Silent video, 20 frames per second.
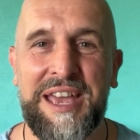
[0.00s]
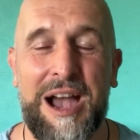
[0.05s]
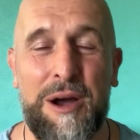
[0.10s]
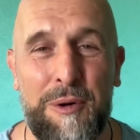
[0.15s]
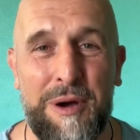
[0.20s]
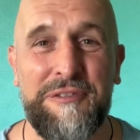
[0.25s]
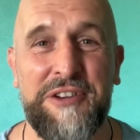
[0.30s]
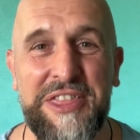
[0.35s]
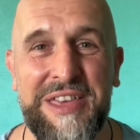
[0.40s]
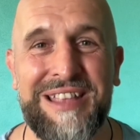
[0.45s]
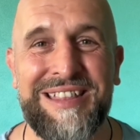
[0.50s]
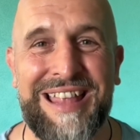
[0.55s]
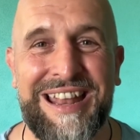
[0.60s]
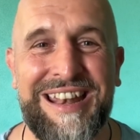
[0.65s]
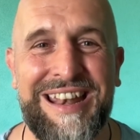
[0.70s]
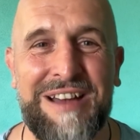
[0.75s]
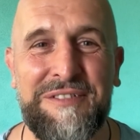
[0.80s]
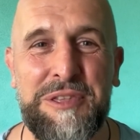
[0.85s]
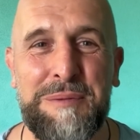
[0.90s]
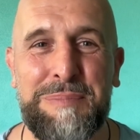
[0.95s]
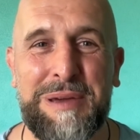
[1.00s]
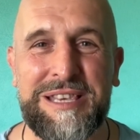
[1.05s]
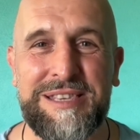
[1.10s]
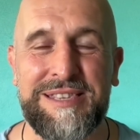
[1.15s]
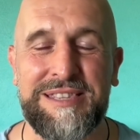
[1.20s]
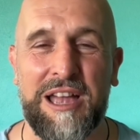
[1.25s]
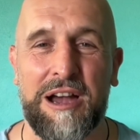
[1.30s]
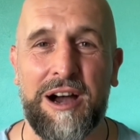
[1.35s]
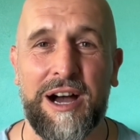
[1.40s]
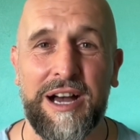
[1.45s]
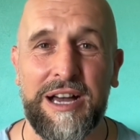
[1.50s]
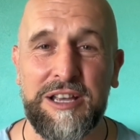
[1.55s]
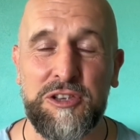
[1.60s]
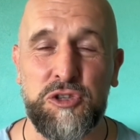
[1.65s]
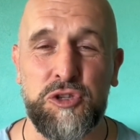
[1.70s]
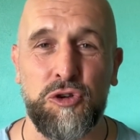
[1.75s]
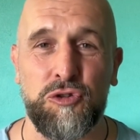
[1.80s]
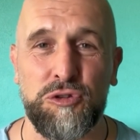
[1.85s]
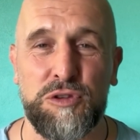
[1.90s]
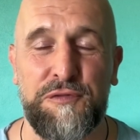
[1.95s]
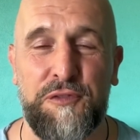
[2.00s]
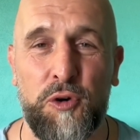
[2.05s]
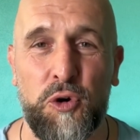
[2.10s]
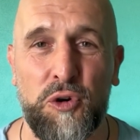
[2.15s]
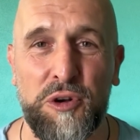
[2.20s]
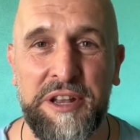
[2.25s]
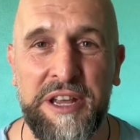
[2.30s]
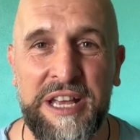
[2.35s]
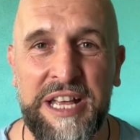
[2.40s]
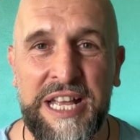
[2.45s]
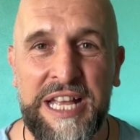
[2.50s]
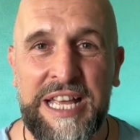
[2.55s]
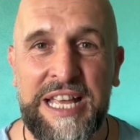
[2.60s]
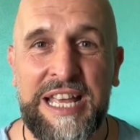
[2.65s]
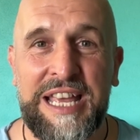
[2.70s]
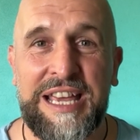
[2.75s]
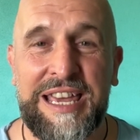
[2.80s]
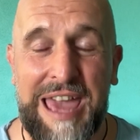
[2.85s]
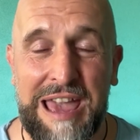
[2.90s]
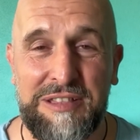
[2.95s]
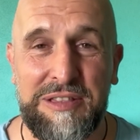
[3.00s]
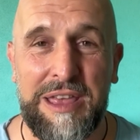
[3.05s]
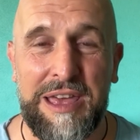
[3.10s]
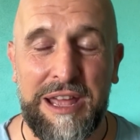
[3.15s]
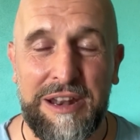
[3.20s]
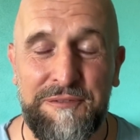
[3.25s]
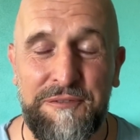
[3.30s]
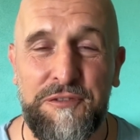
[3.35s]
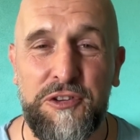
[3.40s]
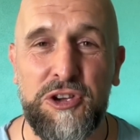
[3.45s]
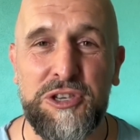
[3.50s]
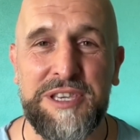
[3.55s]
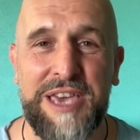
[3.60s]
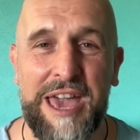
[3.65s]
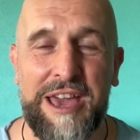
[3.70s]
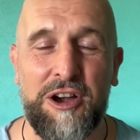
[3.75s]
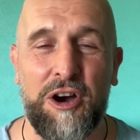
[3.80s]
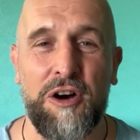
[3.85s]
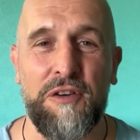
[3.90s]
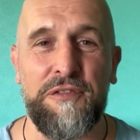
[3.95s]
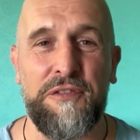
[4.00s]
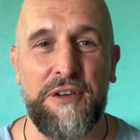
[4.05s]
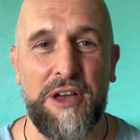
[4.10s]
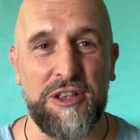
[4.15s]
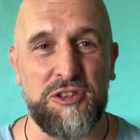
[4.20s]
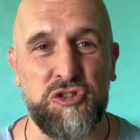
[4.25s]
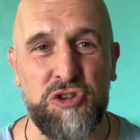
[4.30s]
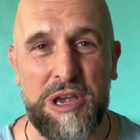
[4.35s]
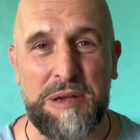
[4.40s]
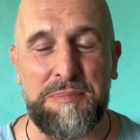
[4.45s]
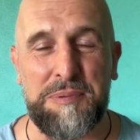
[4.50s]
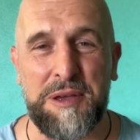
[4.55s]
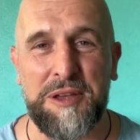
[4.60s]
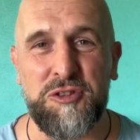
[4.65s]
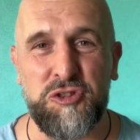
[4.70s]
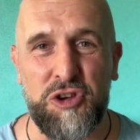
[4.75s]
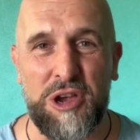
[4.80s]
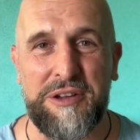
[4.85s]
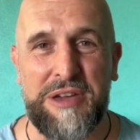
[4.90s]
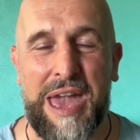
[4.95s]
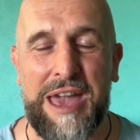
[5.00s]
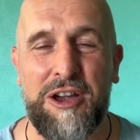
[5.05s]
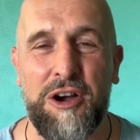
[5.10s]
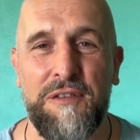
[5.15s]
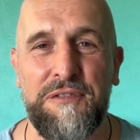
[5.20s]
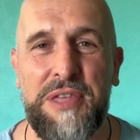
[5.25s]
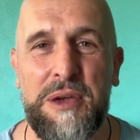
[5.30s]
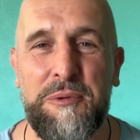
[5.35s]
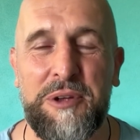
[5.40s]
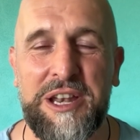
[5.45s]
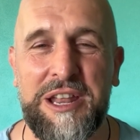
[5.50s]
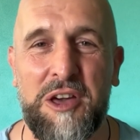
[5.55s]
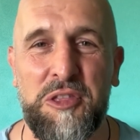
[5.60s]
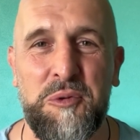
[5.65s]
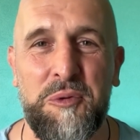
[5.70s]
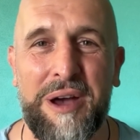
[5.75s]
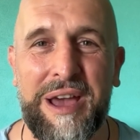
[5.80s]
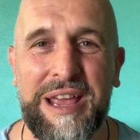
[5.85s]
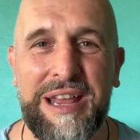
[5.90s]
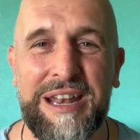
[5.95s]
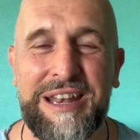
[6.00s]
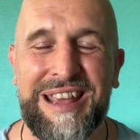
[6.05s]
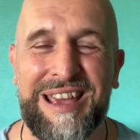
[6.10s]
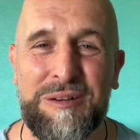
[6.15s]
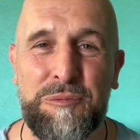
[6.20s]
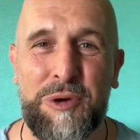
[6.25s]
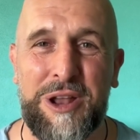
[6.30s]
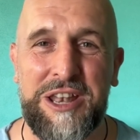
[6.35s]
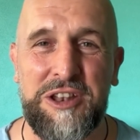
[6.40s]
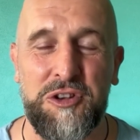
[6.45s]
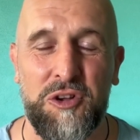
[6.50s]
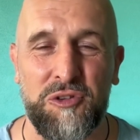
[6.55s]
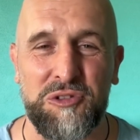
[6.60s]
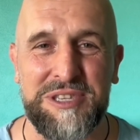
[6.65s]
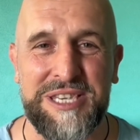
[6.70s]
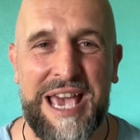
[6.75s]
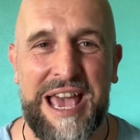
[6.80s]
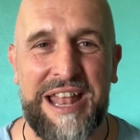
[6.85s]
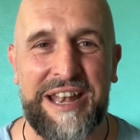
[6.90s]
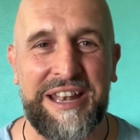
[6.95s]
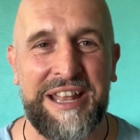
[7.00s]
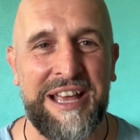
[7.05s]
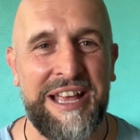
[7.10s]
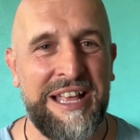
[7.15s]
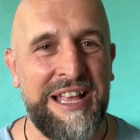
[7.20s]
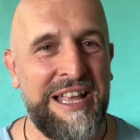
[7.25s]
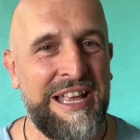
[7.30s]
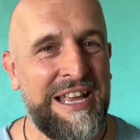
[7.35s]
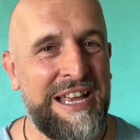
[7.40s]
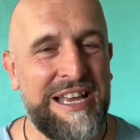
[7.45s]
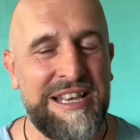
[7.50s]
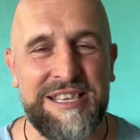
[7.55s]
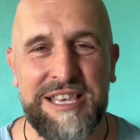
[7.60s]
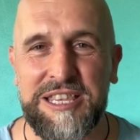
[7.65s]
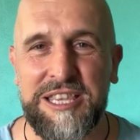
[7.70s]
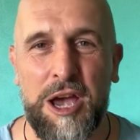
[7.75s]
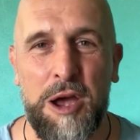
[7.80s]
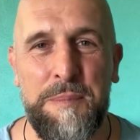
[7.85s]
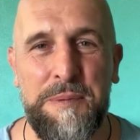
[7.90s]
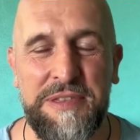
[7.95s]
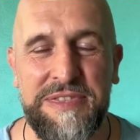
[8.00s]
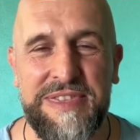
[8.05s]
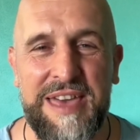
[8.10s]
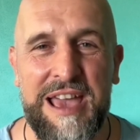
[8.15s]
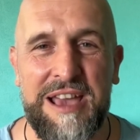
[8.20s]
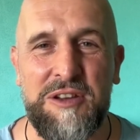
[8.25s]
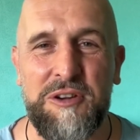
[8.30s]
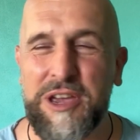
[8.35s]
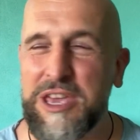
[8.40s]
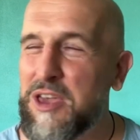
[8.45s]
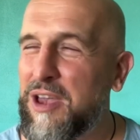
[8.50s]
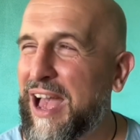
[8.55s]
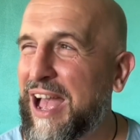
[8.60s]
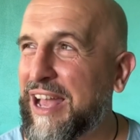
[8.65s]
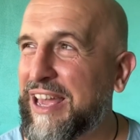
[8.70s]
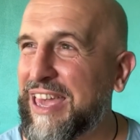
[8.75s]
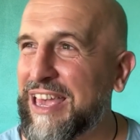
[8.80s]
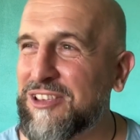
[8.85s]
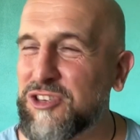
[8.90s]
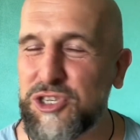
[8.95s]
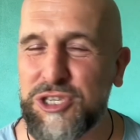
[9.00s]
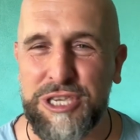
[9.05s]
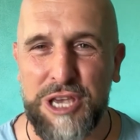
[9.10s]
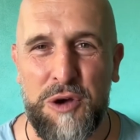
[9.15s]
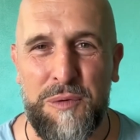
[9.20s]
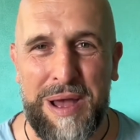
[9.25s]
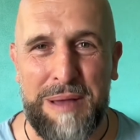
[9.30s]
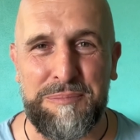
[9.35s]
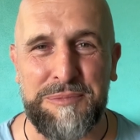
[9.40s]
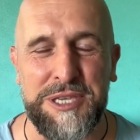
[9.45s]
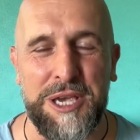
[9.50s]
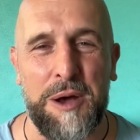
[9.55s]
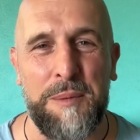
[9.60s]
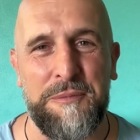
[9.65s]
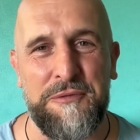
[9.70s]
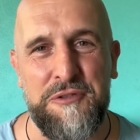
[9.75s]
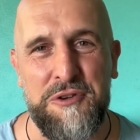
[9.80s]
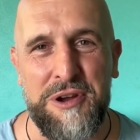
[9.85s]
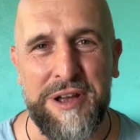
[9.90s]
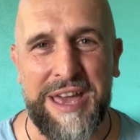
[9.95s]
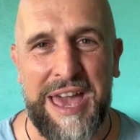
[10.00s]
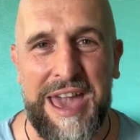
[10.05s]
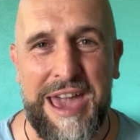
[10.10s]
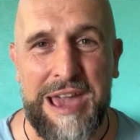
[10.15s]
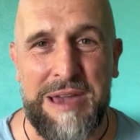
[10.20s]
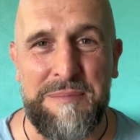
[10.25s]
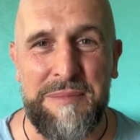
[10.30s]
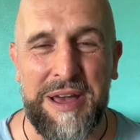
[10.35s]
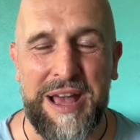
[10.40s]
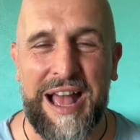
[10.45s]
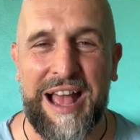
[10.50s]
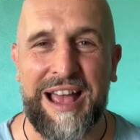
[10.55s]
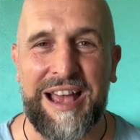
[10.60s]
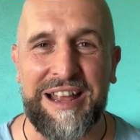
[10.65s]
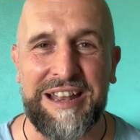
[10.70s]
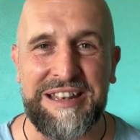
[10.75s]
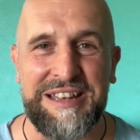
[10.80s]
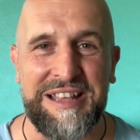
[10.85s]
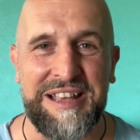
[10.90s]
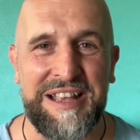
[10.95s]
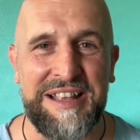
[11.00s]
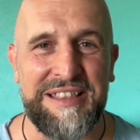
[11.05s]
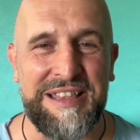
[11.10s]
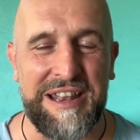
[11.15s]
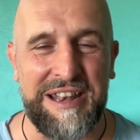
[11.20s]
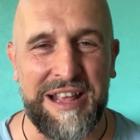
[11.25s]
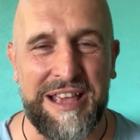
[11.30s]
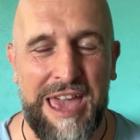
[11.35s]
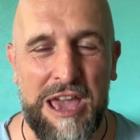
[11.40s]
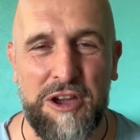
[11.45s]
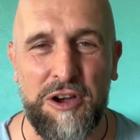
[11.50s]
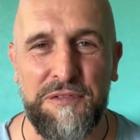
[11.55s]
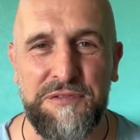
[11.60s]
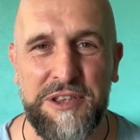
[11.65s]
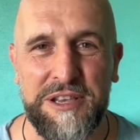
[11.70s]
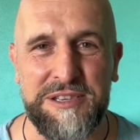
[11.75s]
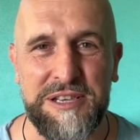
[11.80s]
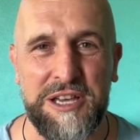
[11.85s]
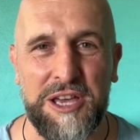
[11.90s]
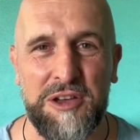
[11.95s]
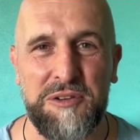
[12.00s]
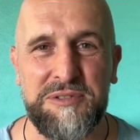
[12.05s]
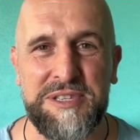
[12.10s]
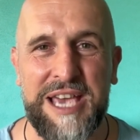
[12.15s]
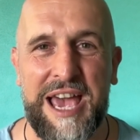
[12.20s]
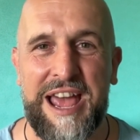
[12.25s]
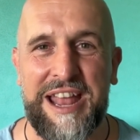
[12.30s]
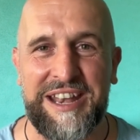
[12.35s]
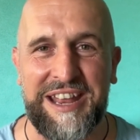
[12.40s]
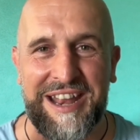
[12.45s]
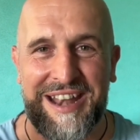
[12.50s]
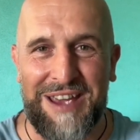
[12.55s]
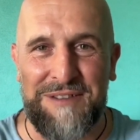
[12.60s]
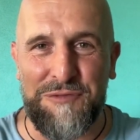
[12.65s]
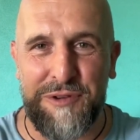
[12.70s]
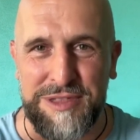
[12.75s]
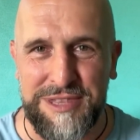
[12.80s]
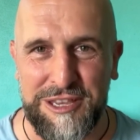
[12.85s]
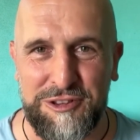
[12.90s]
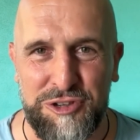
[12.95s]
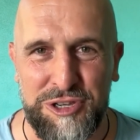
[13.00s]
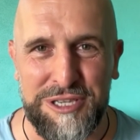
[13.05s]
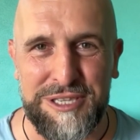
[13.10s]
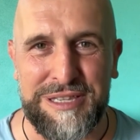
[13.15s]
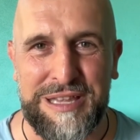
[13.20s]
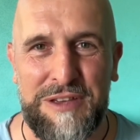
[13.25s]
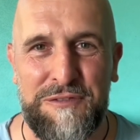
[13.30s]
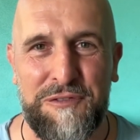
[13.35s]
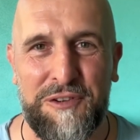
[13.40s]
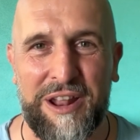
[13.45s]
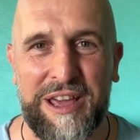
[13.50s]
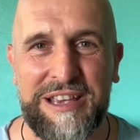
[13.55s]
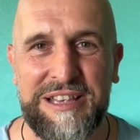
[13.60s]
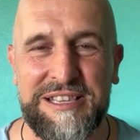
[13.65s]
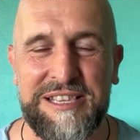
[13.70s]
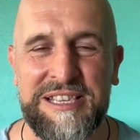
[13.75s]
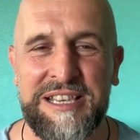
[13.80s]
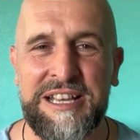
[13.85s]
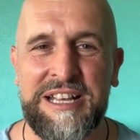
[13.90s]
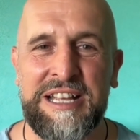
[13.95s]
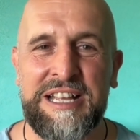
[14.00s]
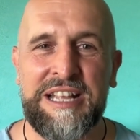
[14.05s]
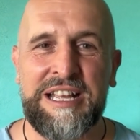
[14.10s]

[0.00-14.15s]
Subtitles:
However, they didn't have the best start as George Ford kicked the first kickoff, a trick kickoff. They went the other way and it went not 10. It's the type of thing that you get so amped up for a game and then the kickoff doesn't go 10 and everything just deflates.